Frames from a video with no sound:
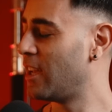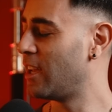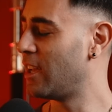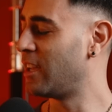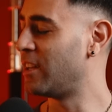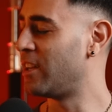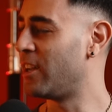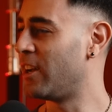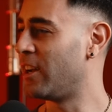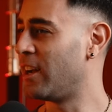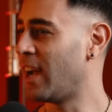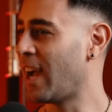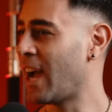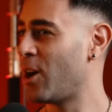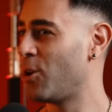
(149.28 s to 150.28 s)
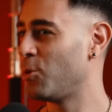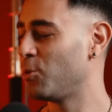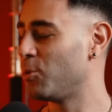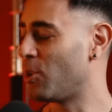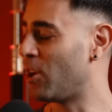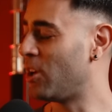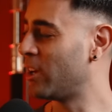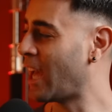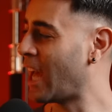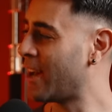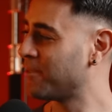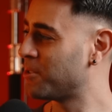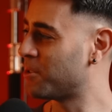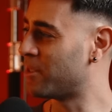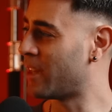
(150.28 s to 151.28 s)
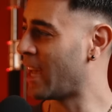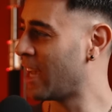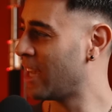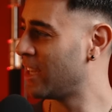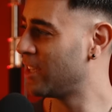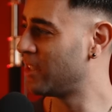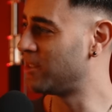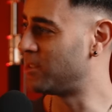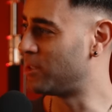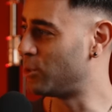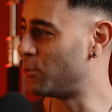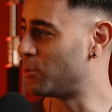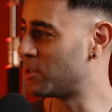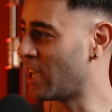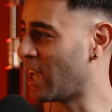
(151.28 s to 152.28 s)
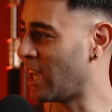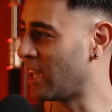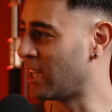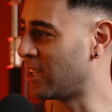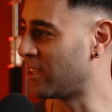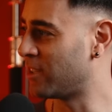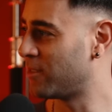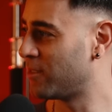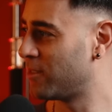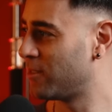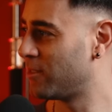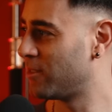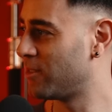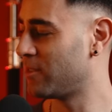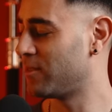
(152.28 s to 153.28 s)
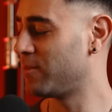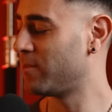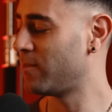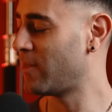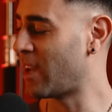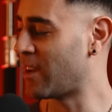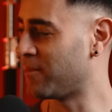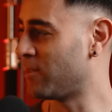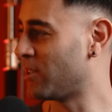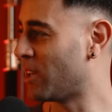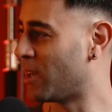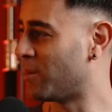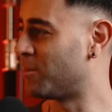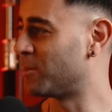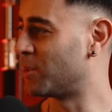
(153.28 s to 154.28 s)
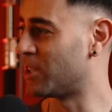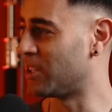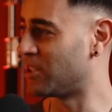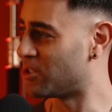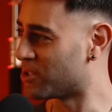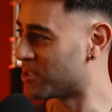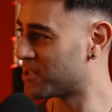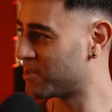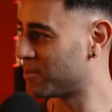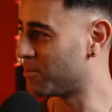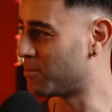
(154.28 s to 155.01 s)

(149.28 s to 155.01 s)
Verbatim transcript: And how long after that did you say, F it, I'm going to just